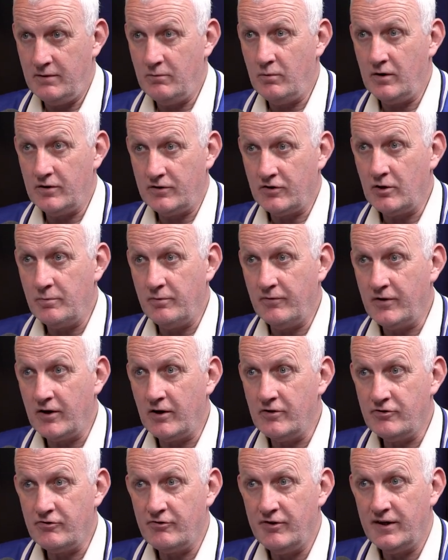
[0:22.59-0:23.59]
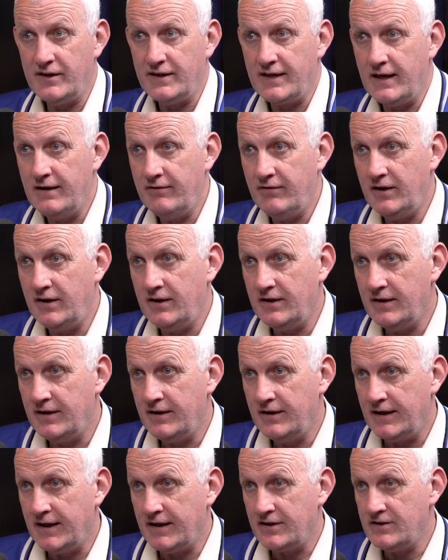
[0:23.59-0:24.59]
what type of coach Chris Davies
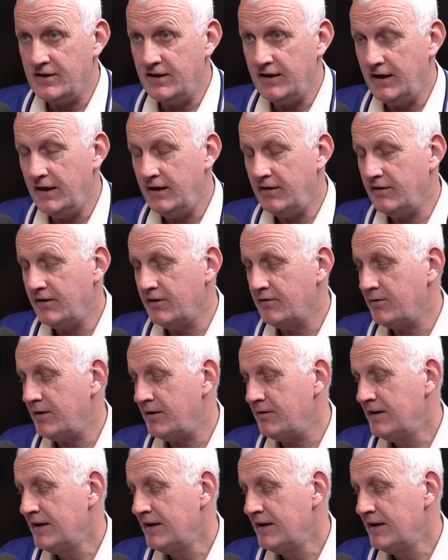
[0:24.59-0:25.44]
actually is as well.